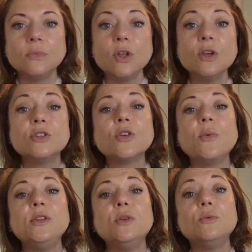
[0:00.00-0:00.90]
So
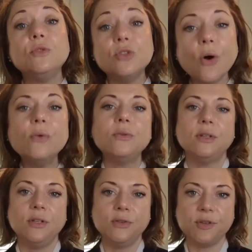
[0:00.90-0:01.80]
when you don't
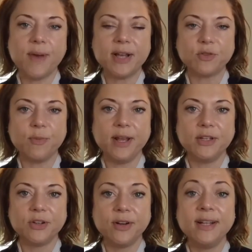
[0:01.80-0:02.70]
use a password
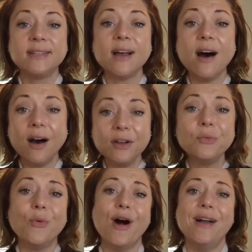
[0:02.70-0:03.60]
manager, it's
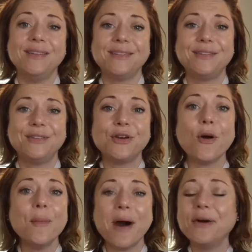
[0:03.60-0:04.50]
unwise to
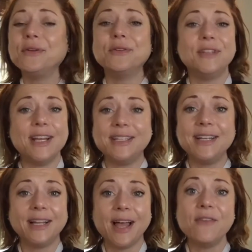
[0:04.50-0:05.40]
go about your
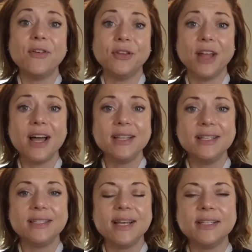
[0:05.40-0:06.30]
day-to-day life online
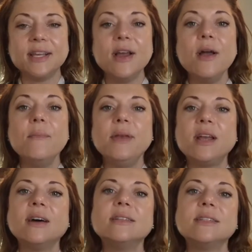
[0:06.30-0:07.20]
these days
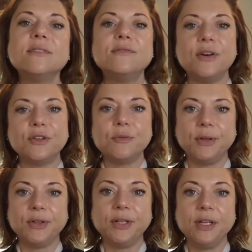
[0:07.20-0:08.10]
because of the
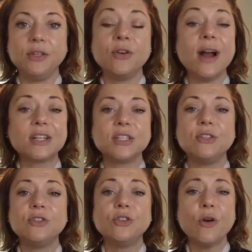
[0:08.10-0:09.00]
vulnerability. You're actually
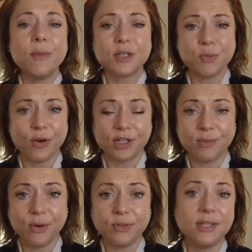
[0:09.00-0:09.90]
so much more
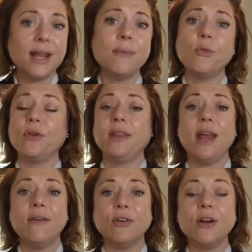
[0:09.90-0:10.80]
exposed today more than
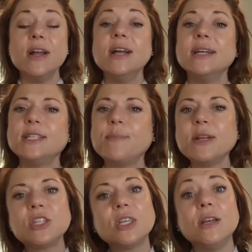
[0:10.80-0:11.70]
ever,
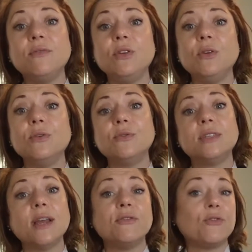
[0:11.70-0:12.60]
especially if you use,
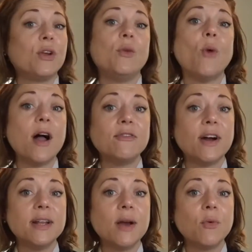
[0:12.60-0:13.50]
say, free
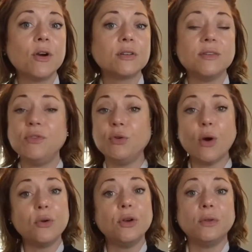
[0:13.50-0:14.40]
Wi-Fi networks, if you
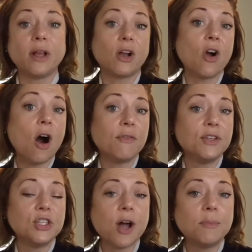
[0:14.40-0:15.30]
go to like a coffee
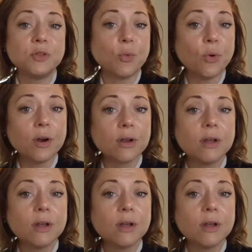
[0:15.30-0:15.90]
shop to work,